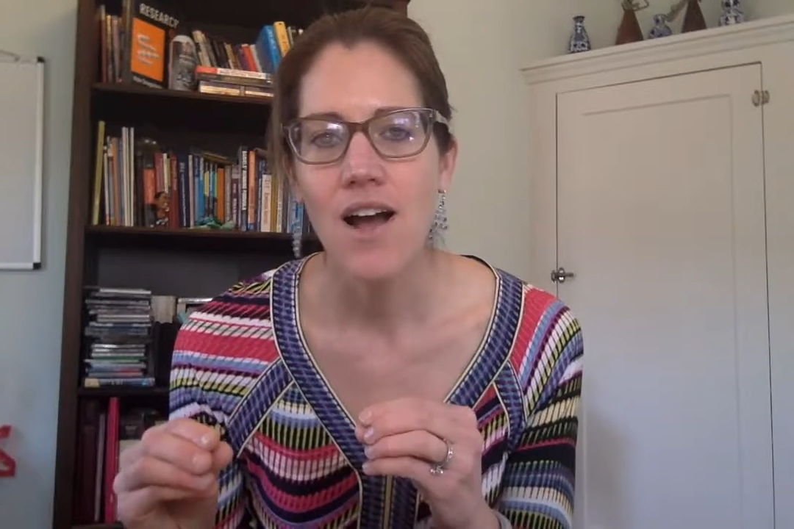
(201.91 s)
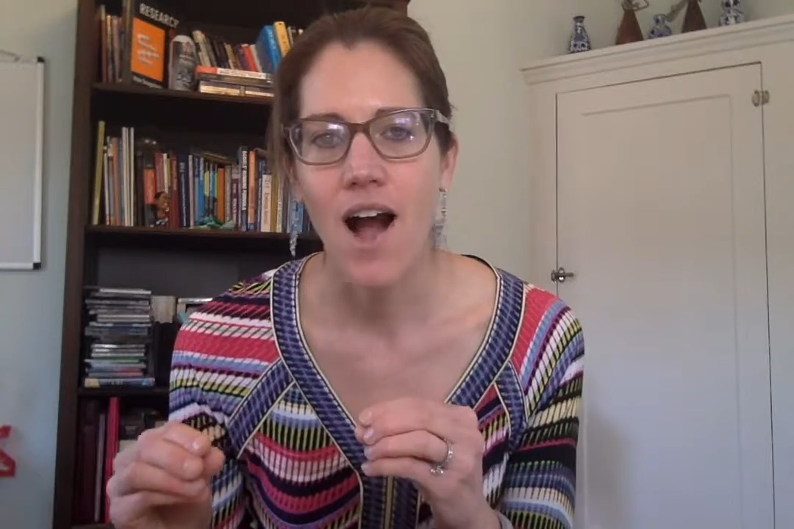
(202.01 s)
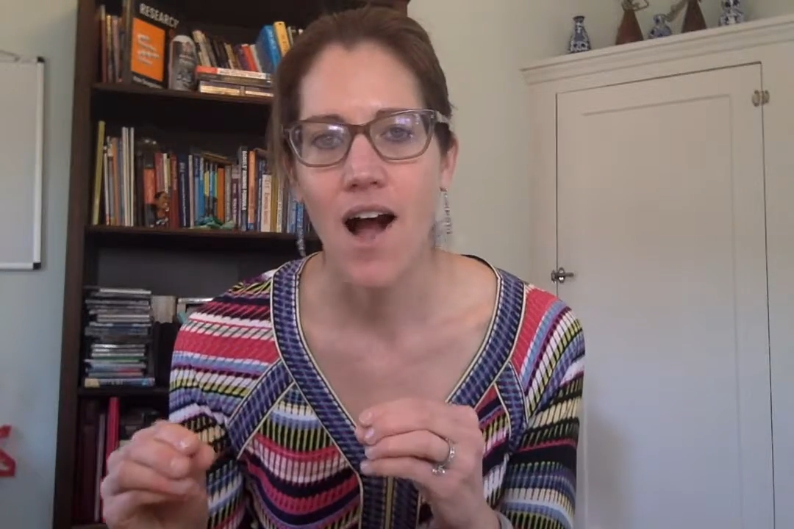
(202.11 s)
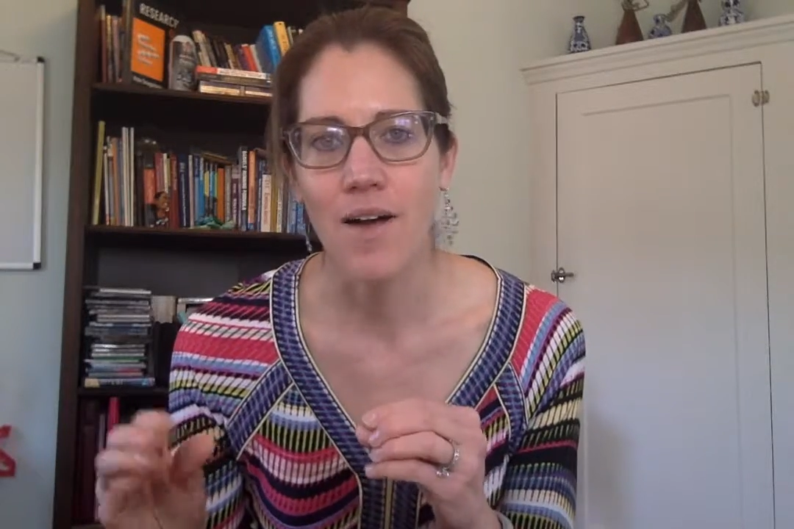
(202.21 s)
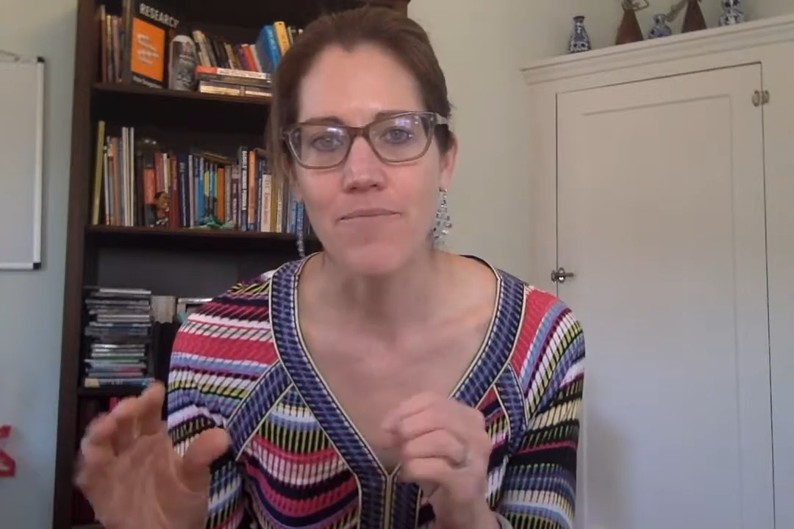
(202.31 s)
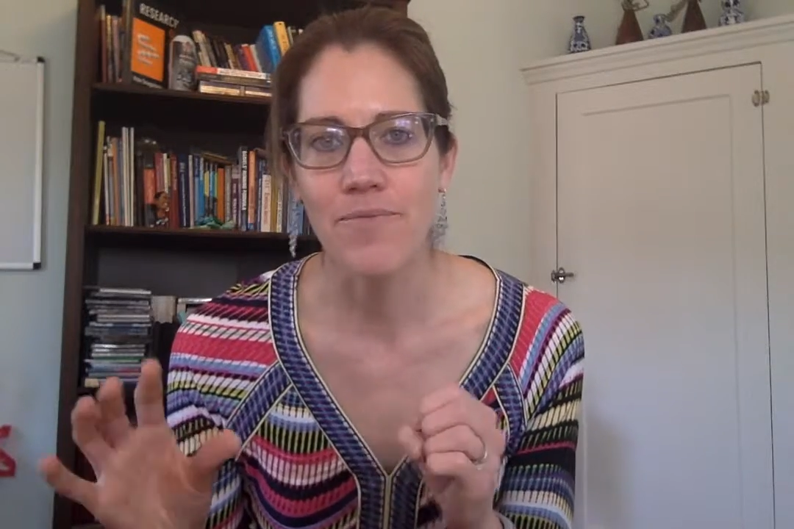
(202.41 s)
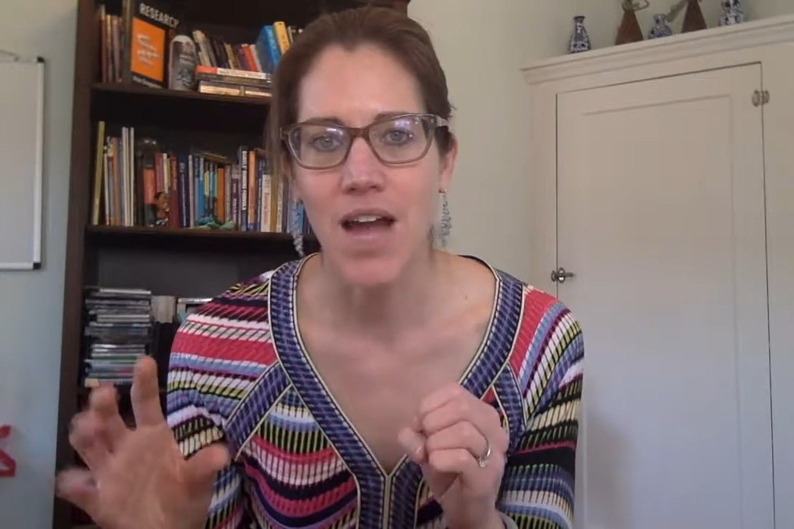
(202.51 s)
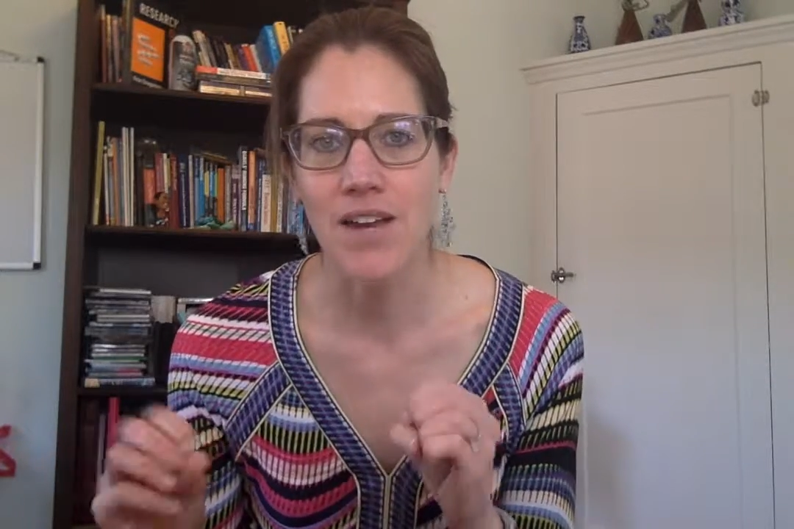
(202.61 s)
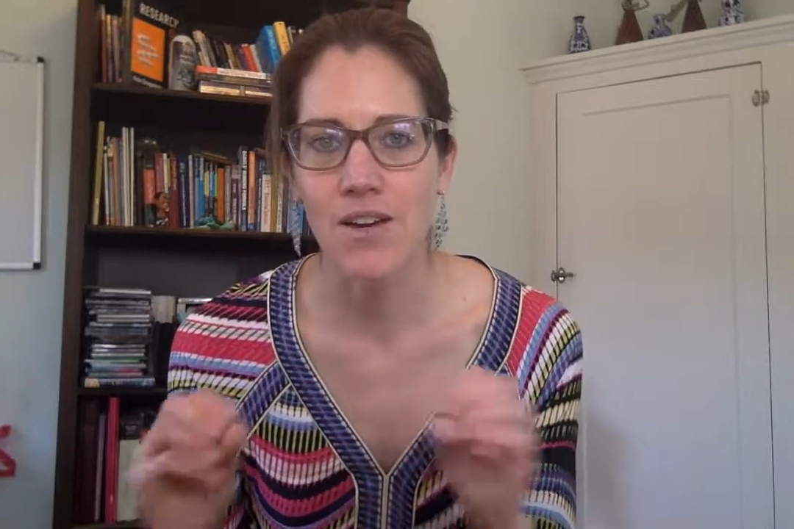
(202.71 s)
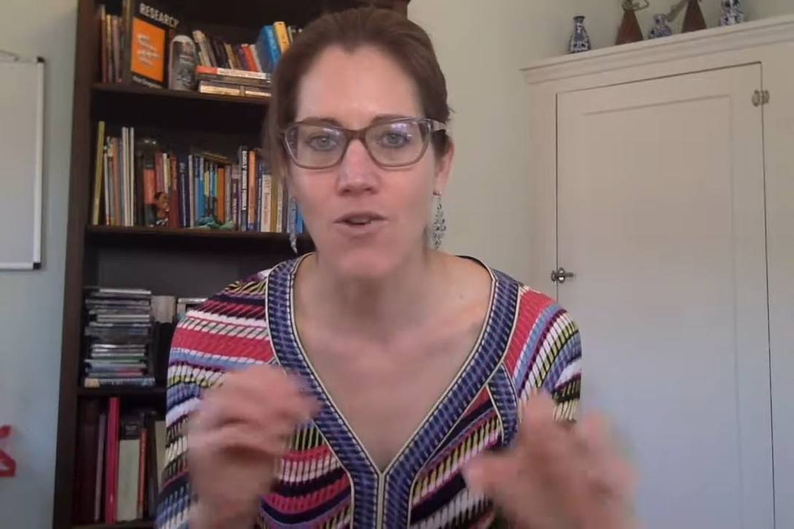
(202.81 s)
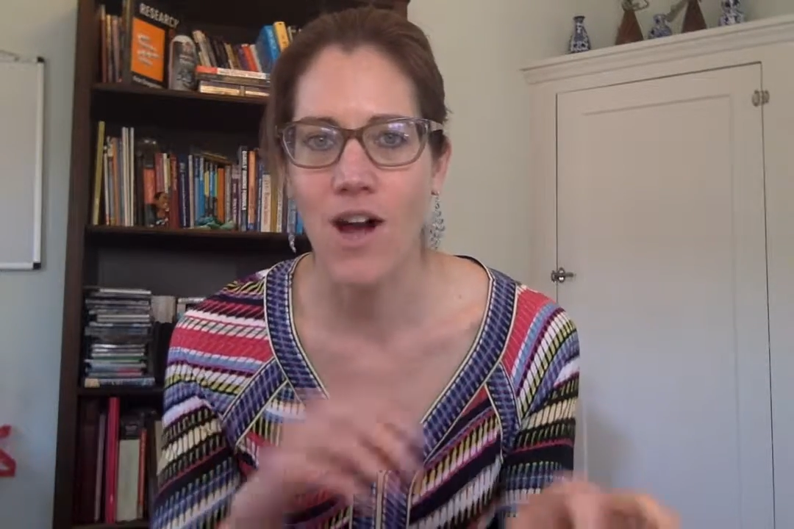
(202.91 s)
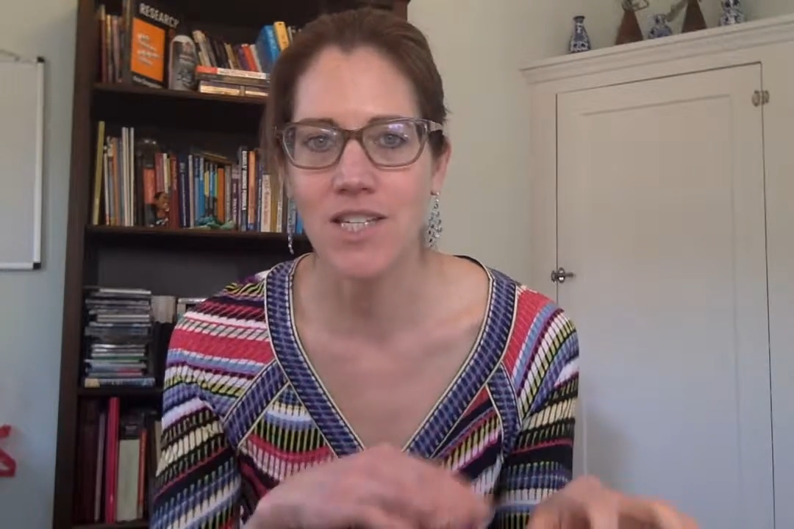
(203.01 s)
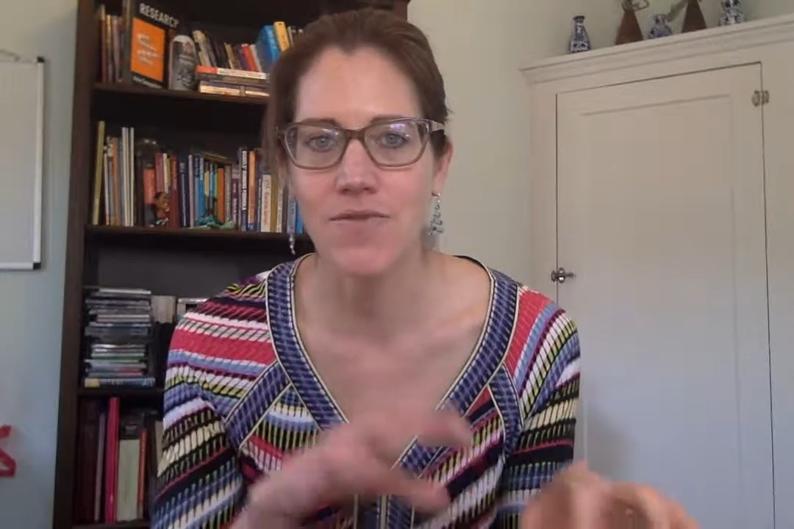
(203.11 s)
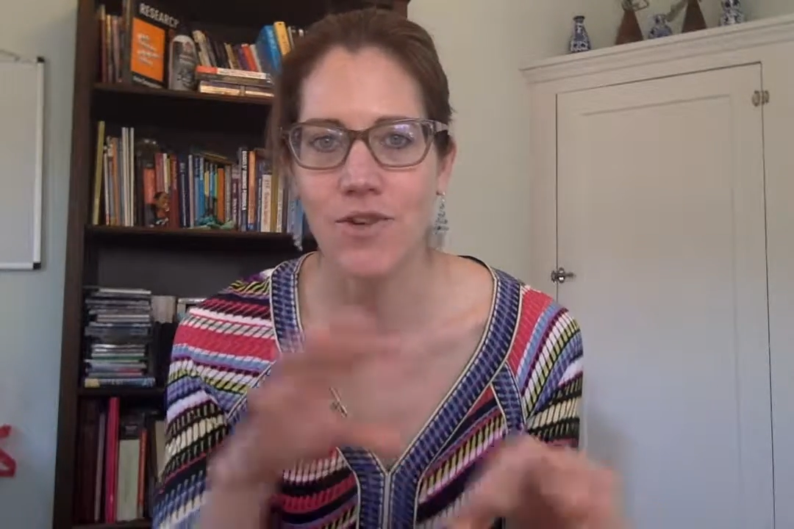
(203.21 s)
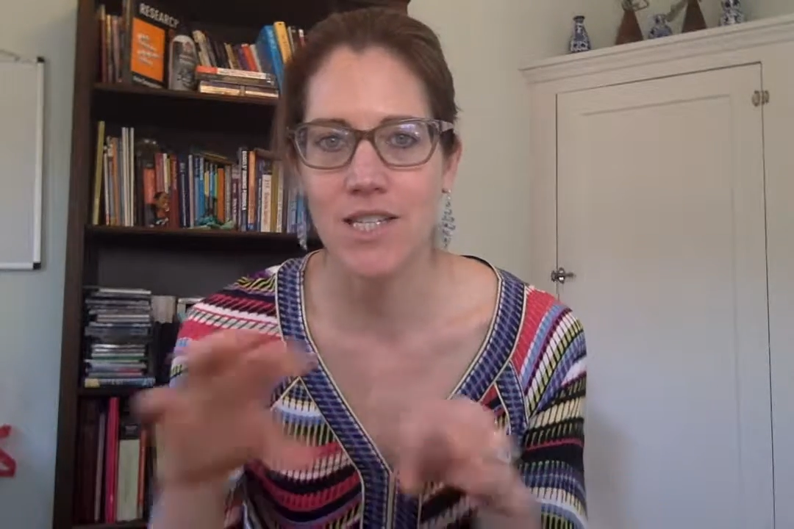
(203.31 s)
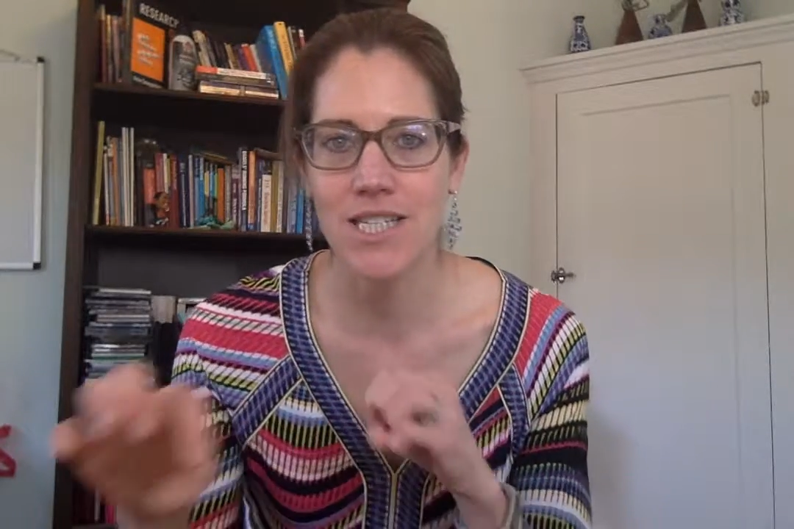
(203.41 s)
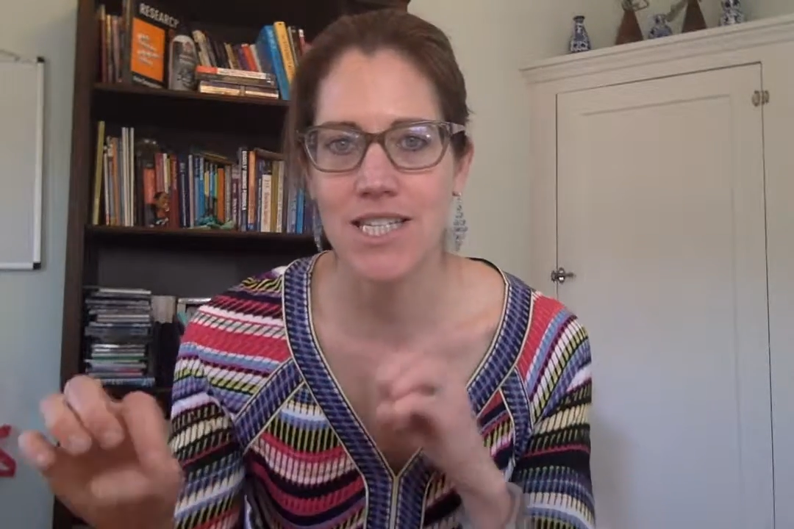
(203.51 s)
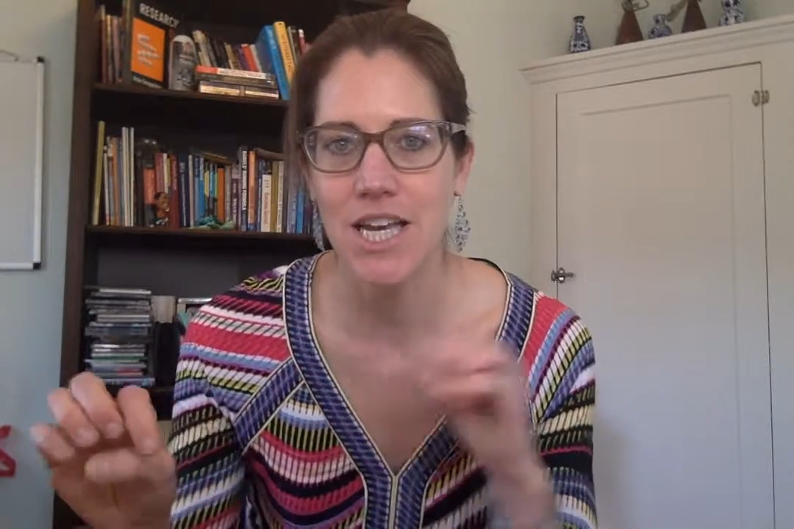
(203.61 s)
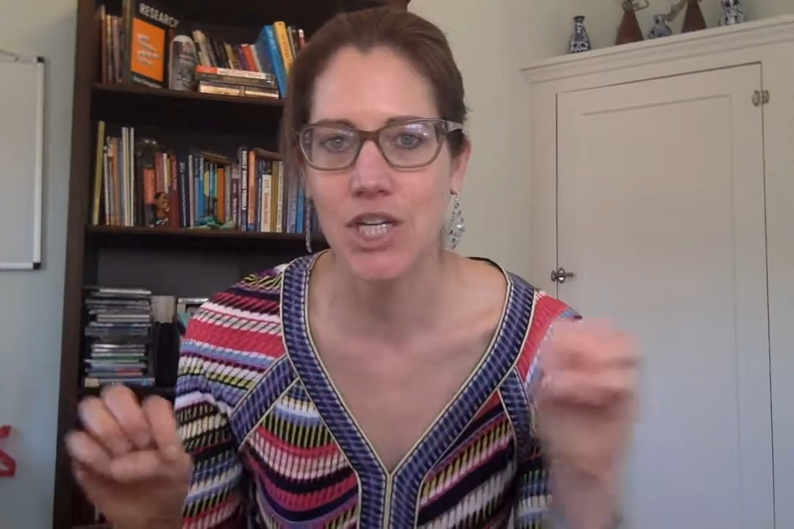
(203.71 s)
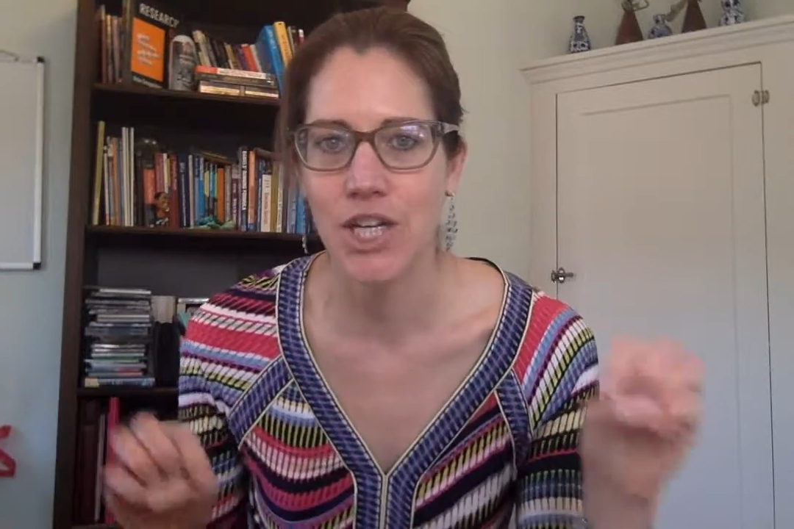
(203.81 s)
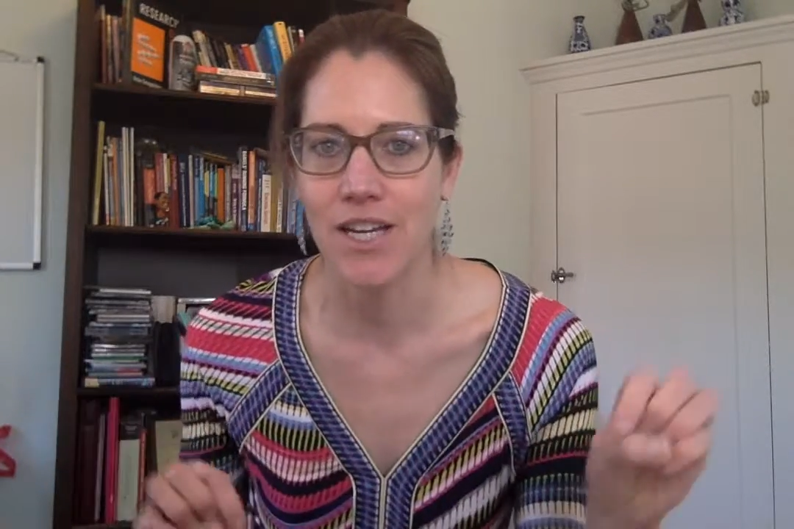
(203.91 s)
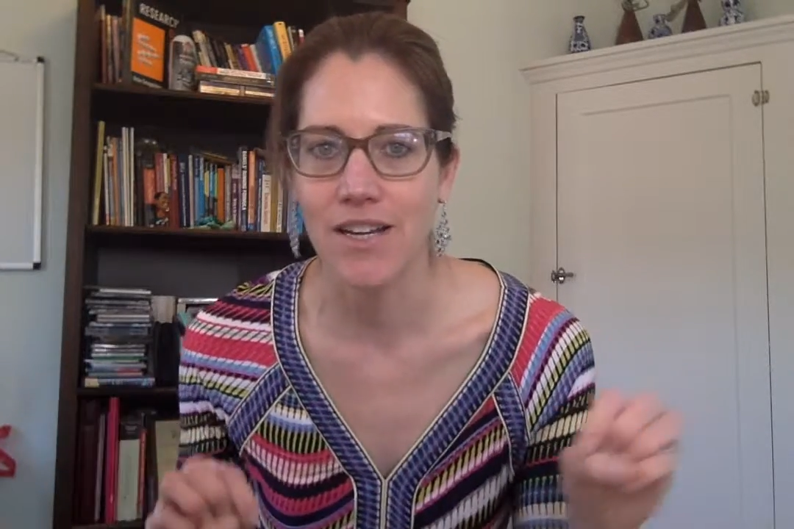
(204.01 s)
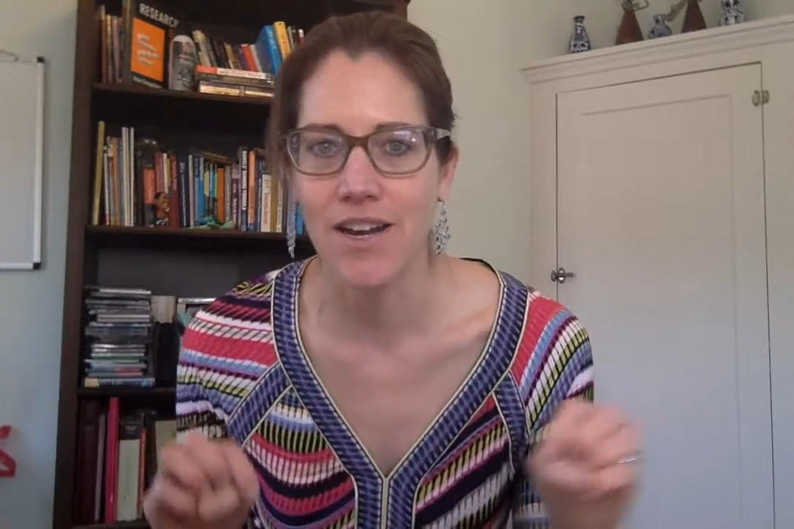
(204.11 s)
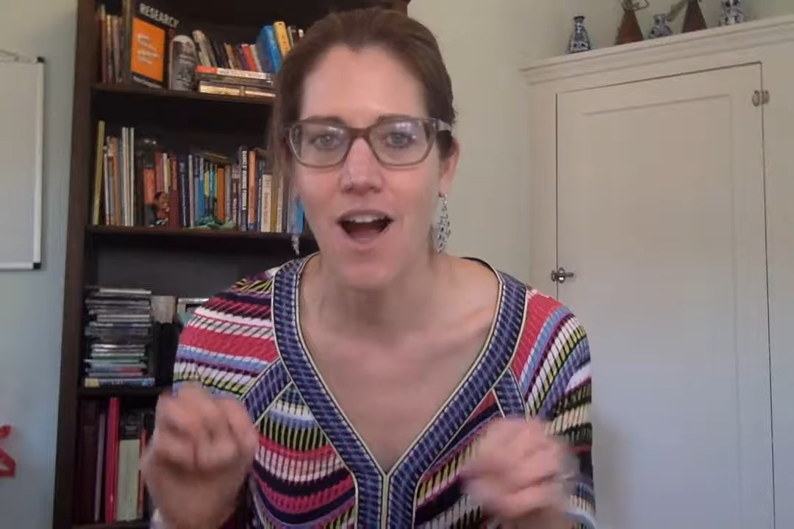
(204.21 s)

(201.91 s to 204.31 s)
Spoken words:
kind of the cross-fertilization